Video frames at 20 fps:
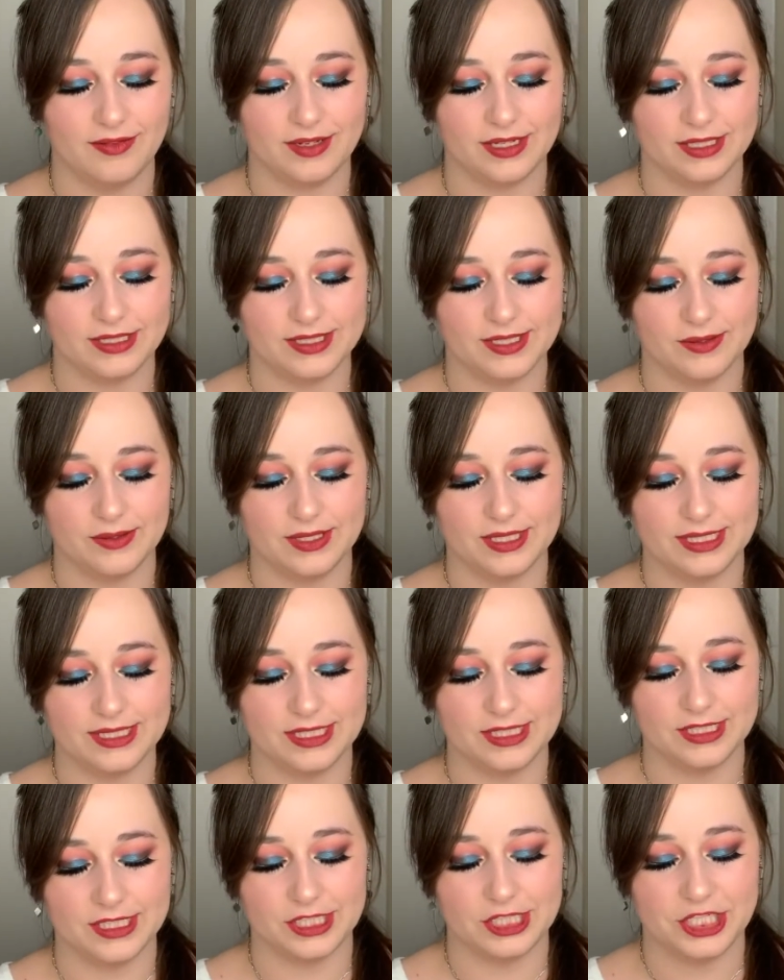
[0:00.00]
So this
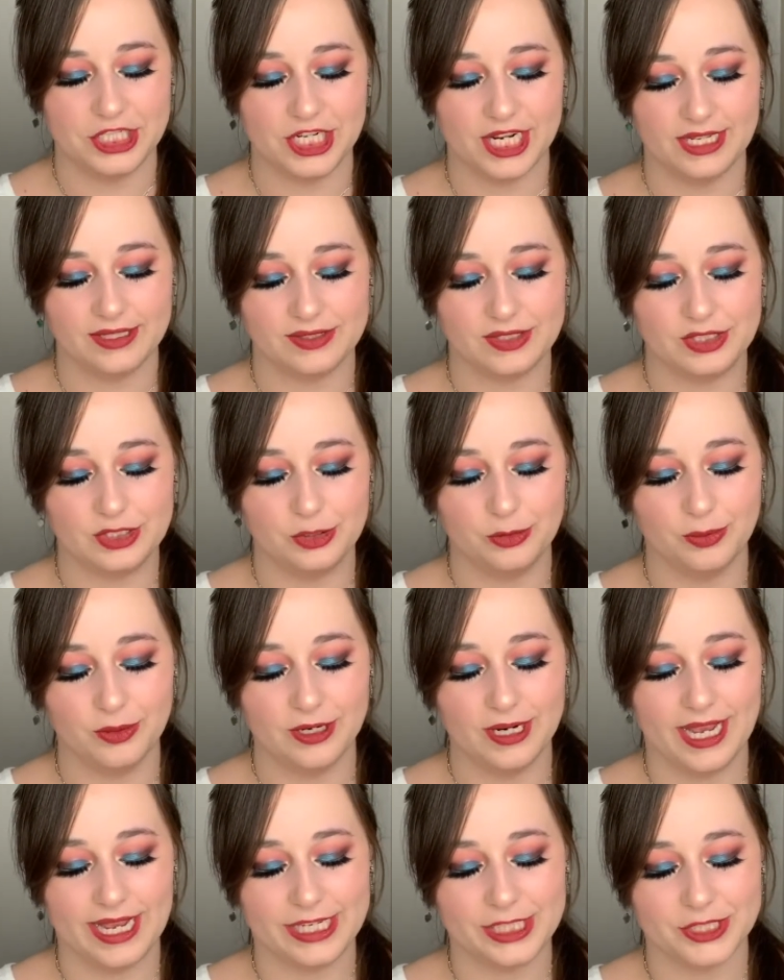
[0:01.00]
is a Jet Super
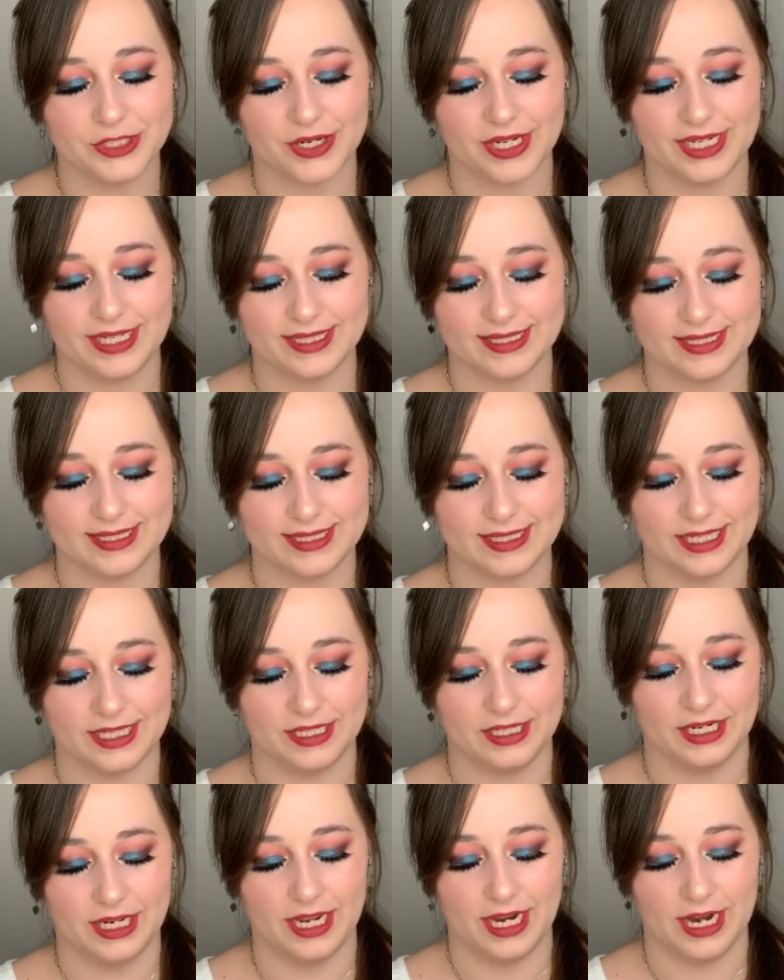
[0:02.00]
Hydrating
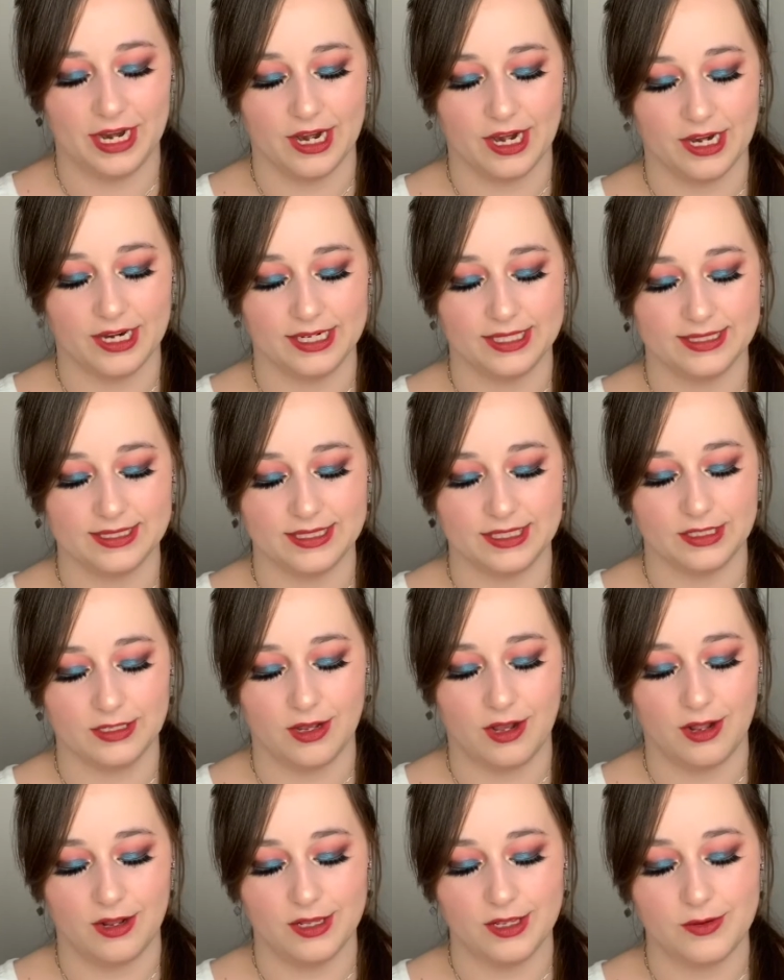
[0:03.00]
Skincare. It's an
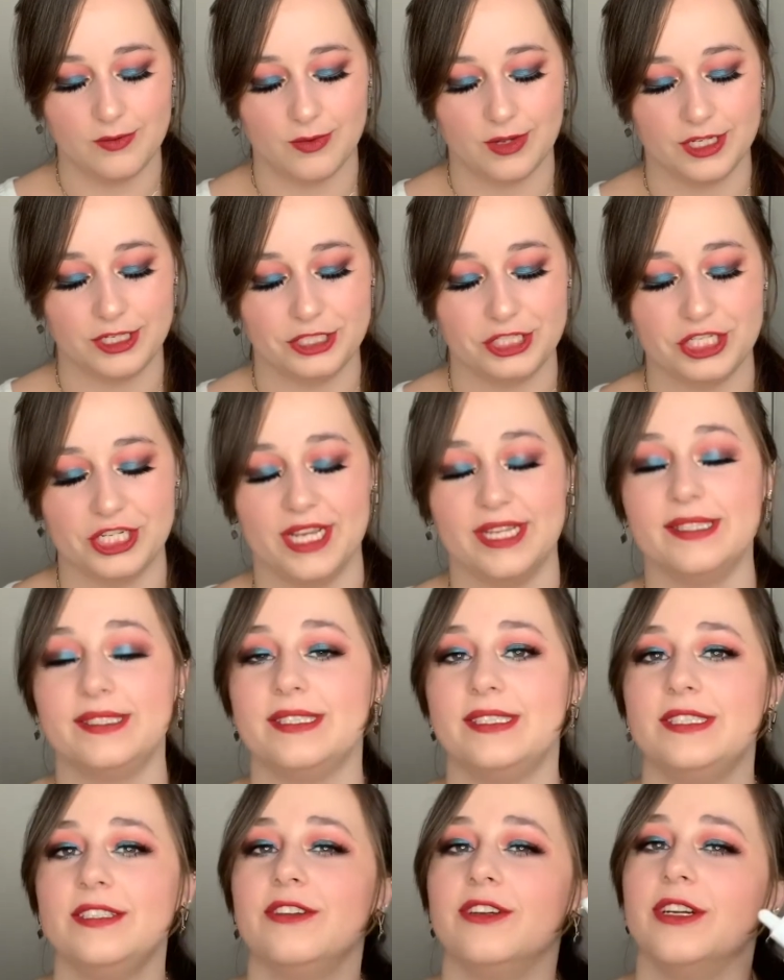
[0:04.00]
all-in-one jet
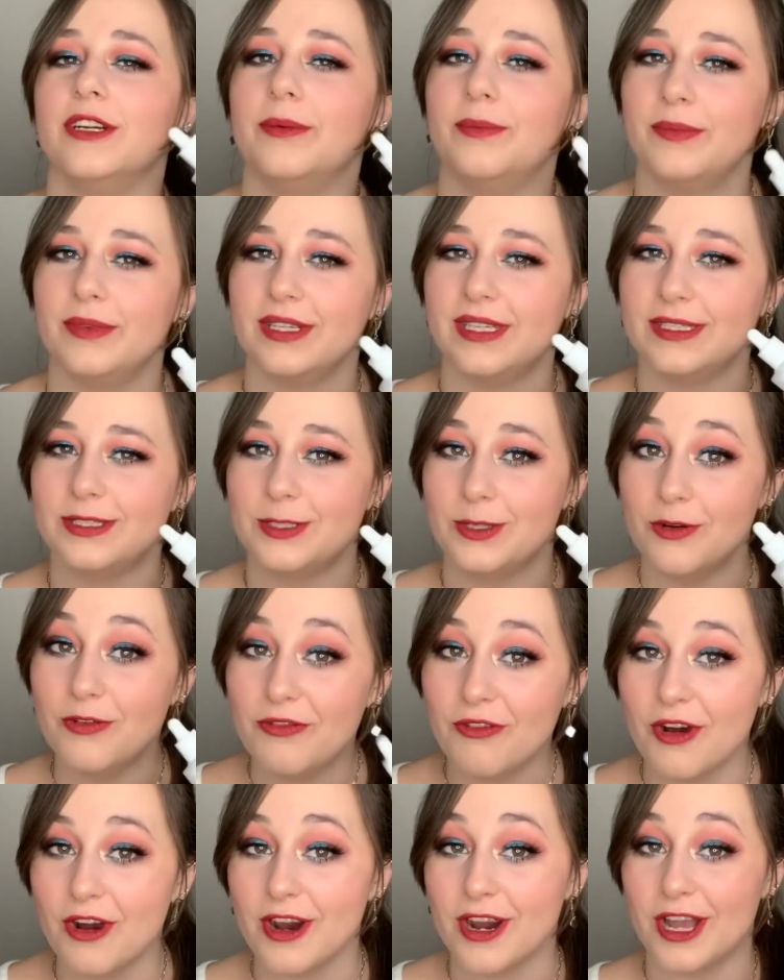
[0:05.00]
serum. So
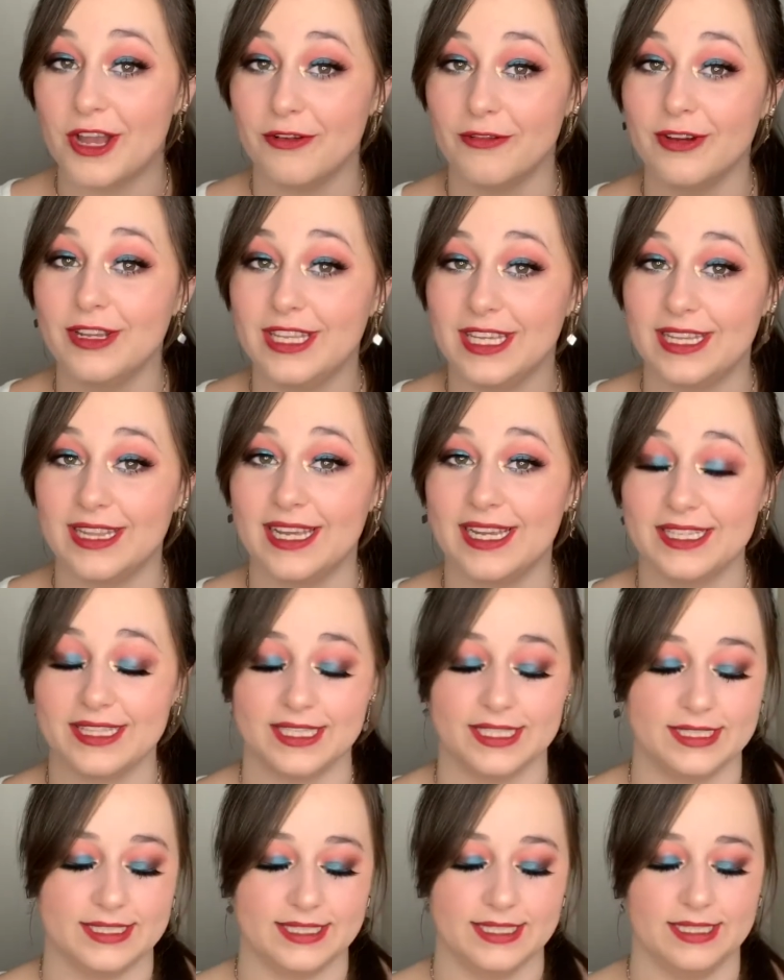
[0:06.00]
far, I really like
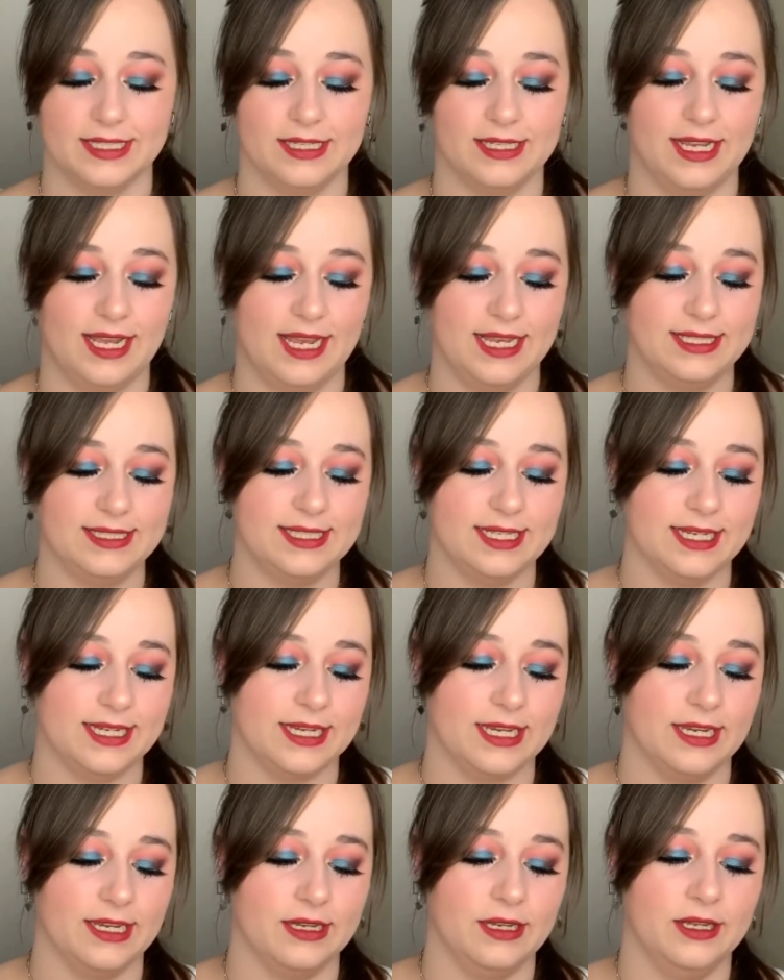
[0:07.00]
this, and it has like
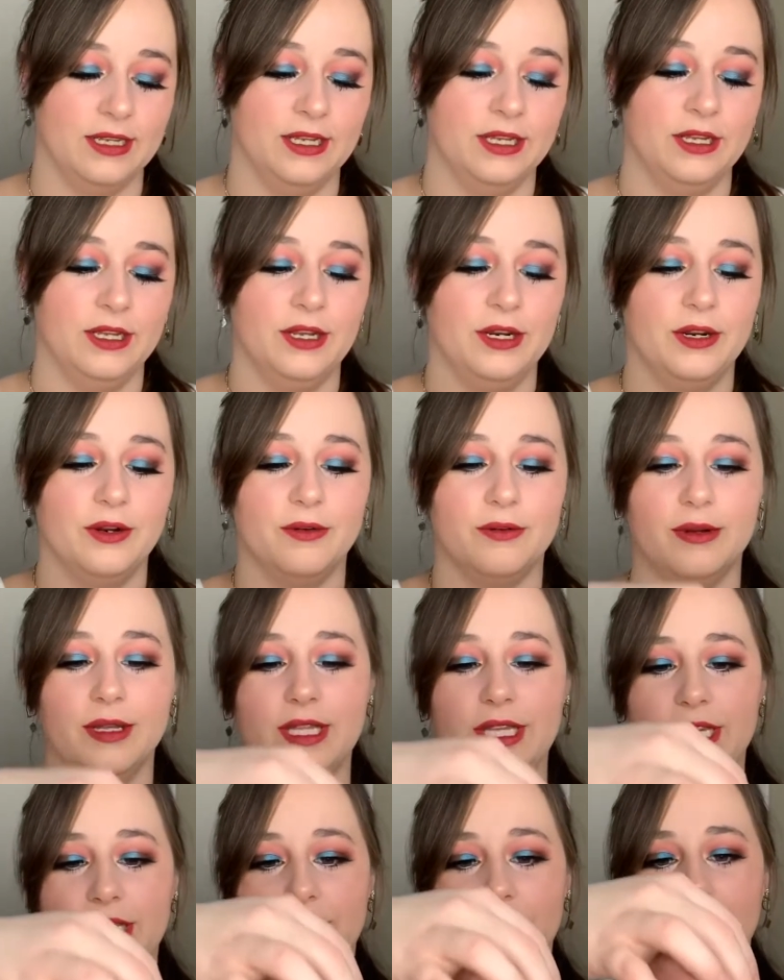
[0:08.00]
a
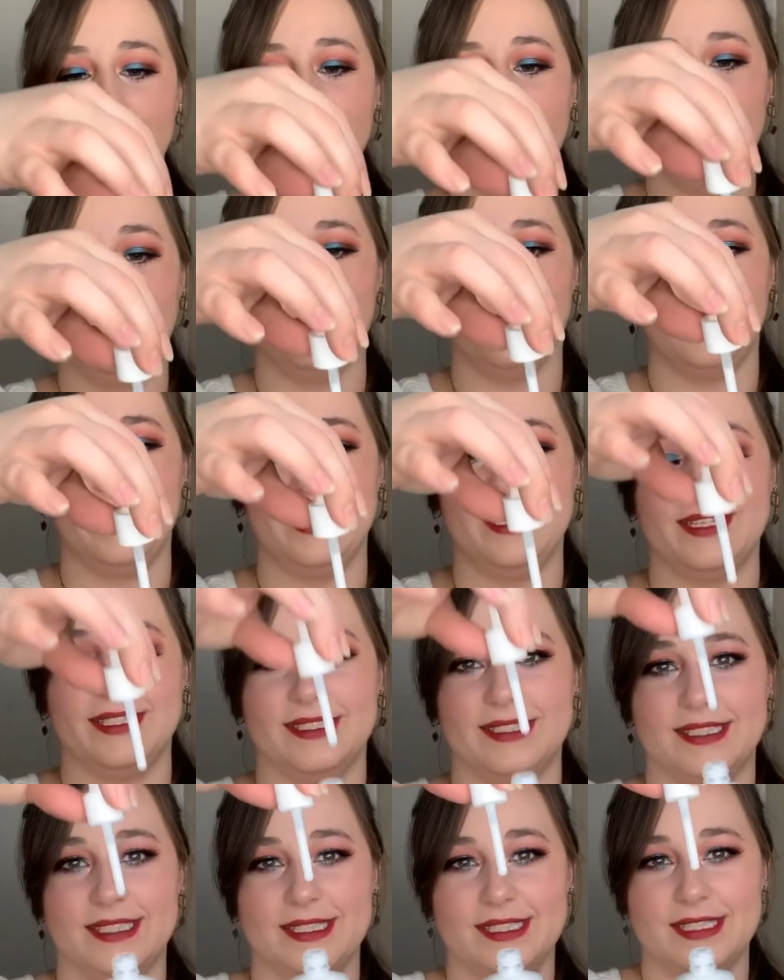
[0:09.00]
really creamy white
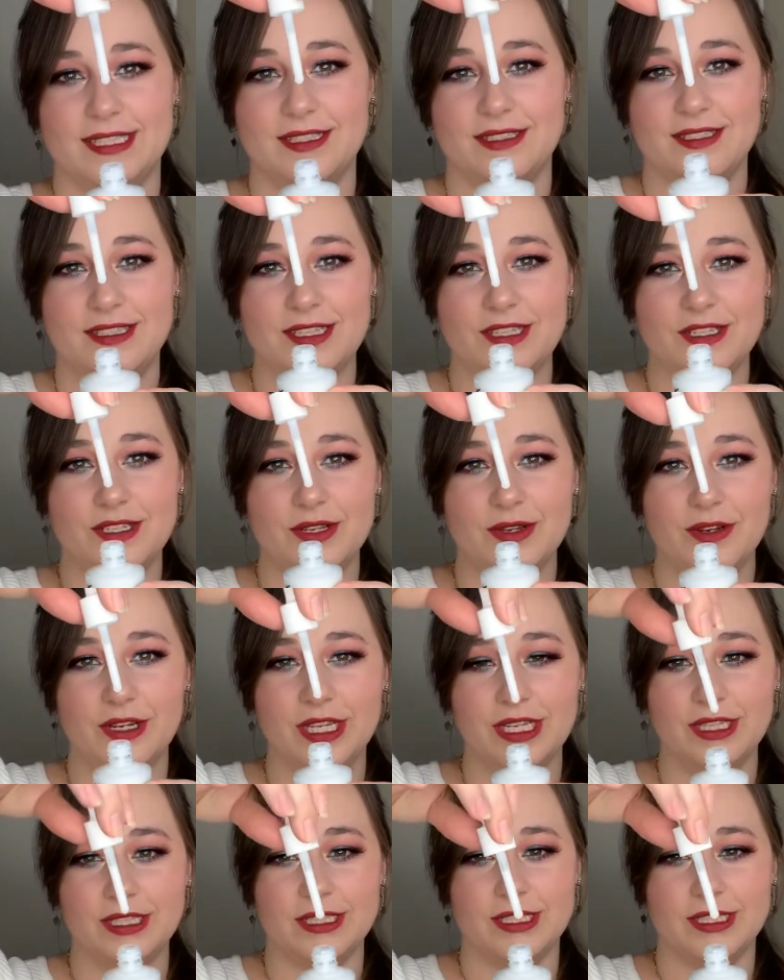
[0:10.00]
consistency to it.